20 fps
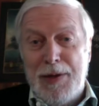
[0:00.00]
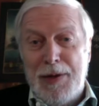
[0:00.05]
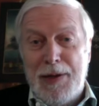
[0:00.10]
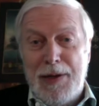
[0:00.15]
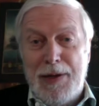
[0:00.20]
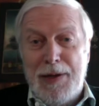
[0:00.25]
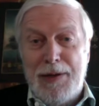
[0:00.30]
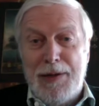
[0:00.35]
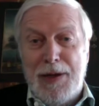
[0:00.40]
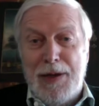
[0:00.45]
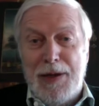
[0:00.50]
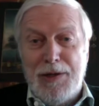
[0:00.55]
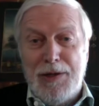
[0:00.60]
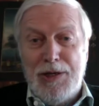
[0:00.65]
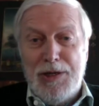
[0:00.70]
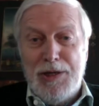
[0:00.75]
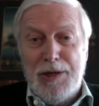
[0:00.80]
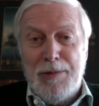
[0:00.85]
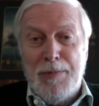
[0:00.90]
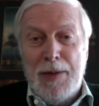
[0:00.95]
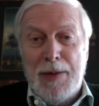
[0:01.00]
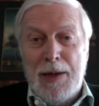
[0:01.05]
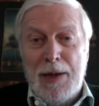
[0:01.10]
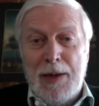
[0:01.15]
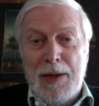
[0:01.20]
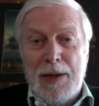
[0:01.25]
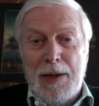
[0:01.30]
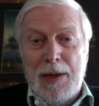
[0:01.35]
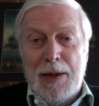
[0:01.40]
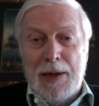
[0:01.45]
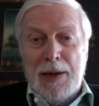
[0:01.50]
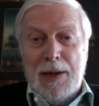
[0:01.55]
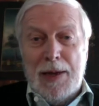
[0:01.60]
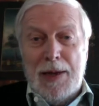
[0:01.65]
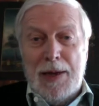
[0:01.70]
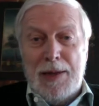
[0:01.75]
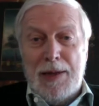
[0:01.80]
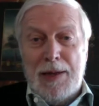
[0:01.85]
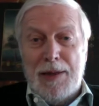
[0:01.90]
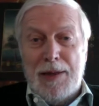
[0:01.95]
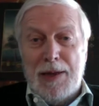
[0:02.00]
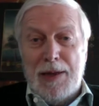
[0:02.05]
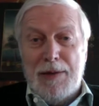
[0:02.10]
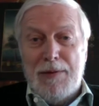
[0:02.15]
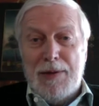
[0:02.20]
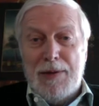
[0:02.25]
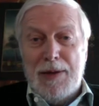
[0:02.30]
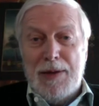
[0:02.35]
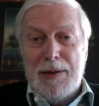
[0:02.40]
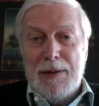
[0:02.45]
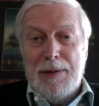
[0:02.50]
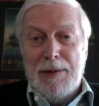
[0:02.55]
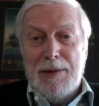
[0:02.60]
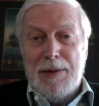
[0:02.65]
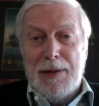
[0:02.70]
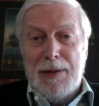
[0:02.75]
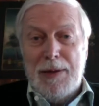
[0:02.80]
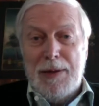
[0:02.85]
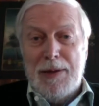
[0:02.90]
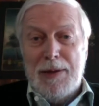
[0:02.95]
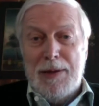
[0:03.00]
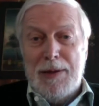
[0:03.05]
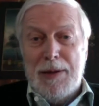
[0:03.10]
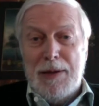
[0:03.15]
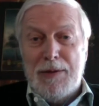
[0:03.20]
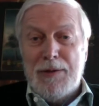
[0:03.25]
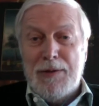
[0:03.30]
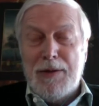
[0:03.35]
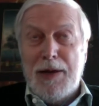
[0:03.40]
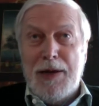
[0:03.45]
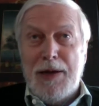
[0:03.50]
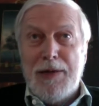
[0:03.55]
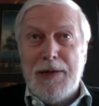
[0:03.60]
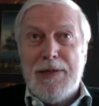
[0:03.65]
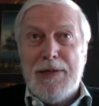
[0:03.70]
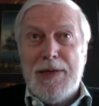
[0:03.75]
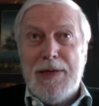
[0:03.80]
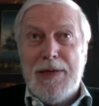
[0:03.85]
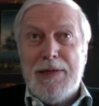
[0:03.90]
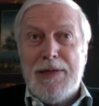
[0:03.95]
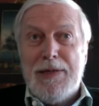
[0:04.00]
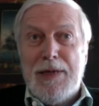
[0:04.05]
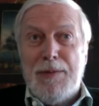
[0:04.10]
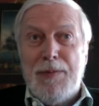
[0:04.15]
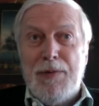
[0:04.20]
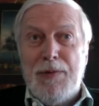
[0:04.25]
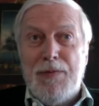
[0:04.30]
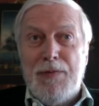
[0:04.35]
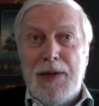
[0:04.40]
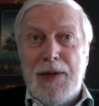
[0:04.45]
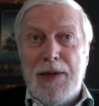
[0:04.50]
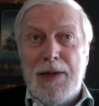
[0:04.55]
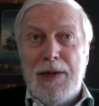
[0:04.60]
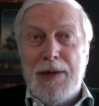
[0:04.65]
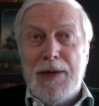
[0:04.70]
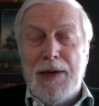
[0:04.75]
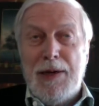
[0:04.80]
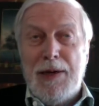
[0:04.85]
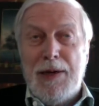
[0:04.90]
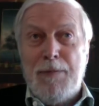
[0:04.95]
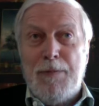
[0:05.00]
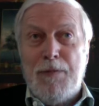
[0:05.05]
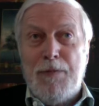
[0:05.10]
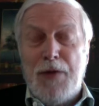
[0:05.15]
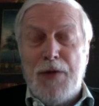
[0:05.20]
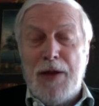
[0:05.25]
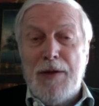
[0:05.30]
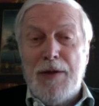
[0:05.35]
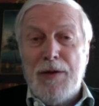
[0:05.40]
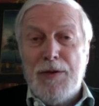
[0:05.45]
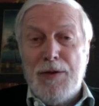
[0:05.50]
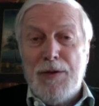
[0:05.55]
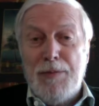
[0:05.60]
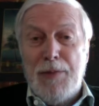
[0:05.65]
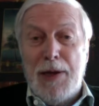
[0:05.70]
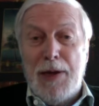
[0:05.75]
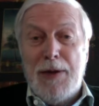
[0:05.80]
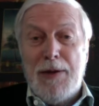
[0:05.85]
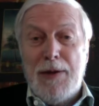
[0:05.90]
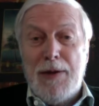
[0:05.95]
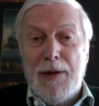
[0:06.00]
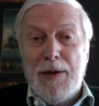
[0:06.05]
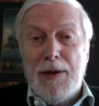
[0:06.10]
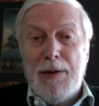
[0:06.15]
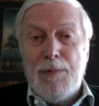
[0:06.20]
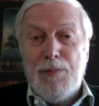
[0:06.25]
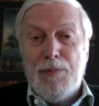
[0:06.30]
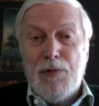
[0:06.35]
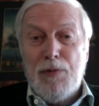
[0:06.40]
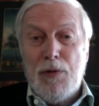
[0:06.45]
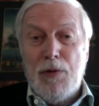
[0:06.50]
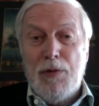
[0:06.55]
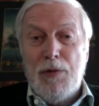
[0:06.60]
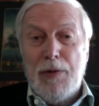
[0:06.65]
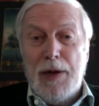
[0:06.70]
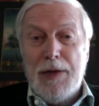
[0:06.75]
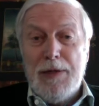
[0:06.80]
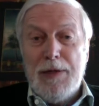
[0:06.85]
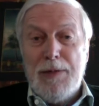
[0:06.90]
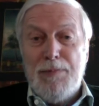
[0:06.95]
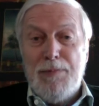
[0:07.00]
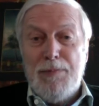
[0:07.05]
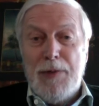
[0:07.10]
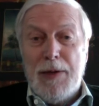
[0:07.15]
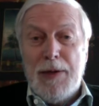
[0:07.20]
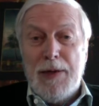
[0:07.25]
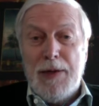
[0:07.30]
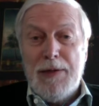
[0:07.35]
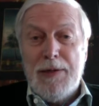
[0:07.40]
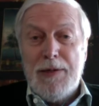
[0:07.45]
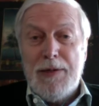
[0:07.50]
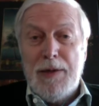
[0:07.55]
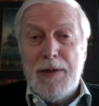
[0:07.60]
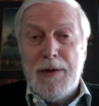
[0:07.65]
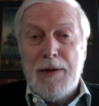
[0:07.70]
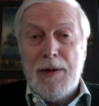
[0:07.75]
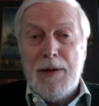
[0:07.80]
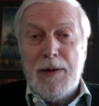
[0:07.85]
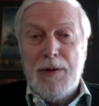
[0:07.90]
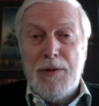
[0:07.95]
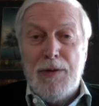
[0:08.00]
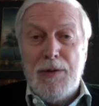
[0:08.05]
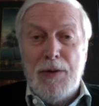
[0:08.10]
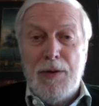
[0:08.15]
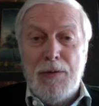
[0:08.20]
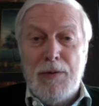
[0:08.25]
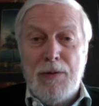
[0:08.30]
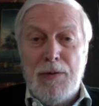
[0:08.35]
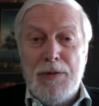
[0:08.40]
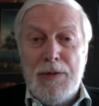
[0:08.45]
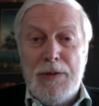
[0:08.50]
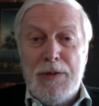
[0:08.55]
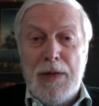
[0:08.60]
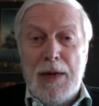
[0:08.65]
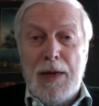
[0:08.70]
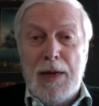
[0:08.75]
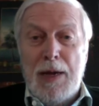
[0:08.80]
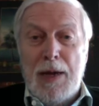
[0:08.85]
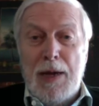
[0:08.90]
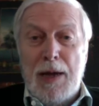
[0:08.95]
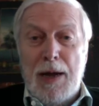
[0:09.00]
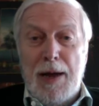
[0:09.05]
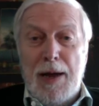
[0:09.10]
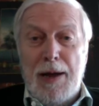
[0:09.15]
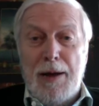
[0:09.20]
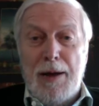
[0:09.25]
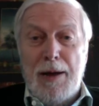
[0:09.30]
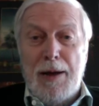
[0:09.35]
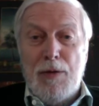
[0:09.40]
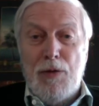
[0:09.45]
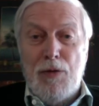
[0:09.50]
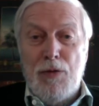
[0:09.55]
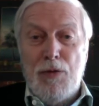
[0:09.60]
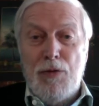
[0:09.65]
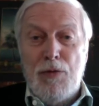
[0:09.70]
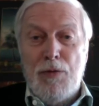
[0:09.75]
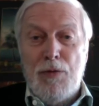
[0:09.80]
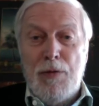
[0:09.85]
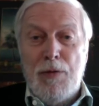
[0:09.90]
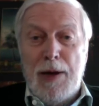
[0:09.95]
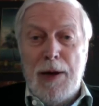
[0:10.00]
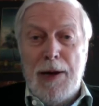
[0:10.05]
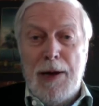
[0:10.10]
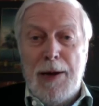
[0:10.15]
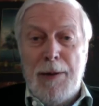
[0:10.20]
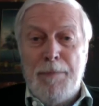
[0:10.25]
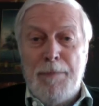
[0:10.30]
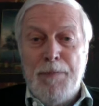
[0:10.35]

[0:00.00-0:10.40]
in tension. And I think uh, it underlines uh, some of the uh, failure to make uh, progress because there are those uh, who um,